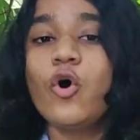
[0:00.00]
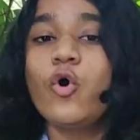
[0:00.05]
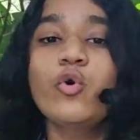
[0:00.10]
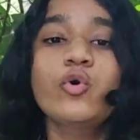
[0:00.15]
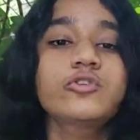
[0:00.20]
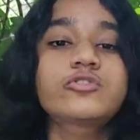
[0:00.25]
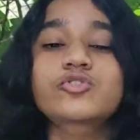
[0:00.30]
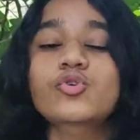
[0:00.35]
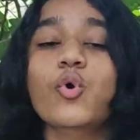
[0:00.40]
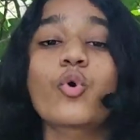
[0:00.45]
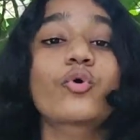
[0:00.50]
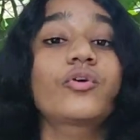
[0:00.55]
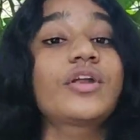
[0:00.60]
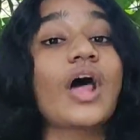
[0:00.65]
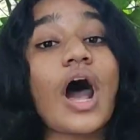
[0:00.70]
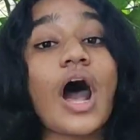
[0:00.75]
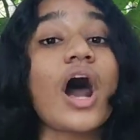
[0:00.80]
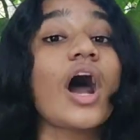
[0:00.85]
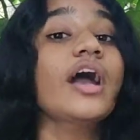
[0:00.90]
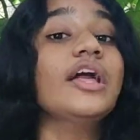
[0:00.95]
who scored
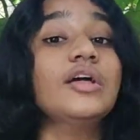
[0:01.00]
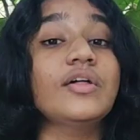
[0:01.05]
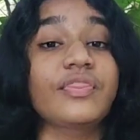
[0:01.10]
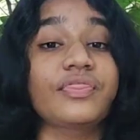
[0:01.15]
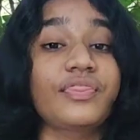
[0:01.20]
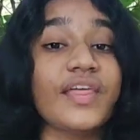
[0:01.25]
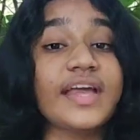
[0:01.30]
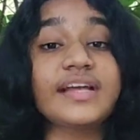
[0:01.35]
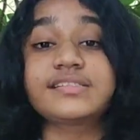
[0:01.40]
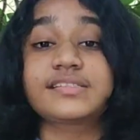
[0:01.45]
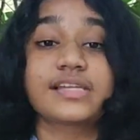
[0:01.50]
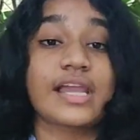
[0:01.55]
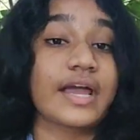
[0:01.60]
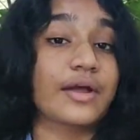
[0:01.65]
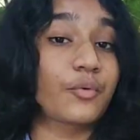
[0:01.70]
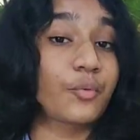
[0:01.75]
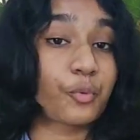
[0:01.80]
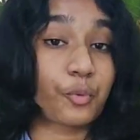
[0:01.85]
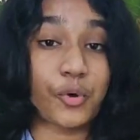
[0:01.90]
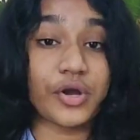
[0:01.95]
high on things
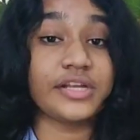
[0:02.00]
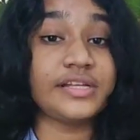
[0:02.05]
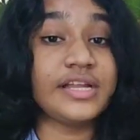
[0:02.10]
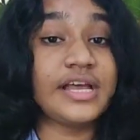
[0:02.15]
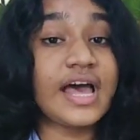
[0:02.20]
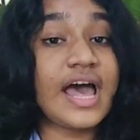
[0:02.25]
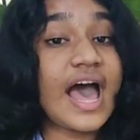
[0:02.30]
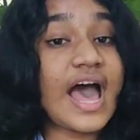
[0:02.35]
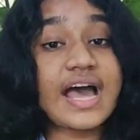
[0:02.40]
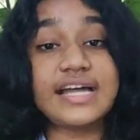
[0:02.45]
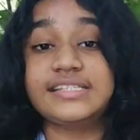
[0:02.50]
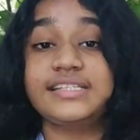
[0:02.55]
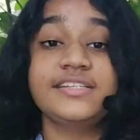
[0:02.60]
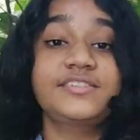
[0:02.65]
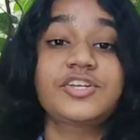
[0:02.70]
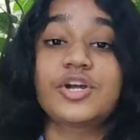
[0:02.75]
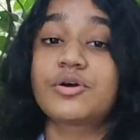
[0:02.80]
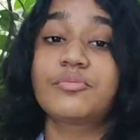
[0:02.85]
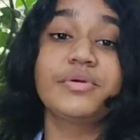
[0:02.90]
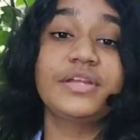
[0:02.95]
like grit and
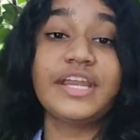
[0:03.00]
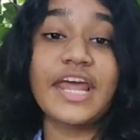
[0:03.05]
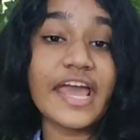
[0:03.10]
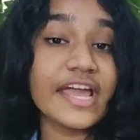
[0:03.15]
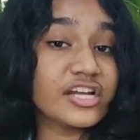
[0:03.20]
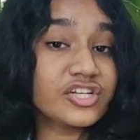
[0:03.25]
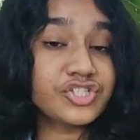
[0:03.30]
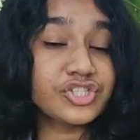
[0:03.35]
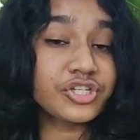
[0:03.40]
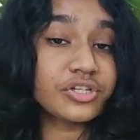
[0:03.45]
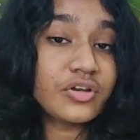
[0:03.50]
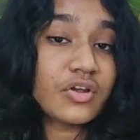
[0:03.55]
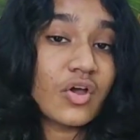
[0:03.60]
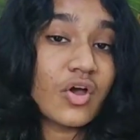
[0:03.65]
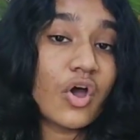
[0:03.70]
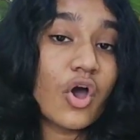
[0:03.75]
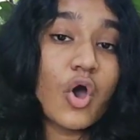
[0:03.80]
determination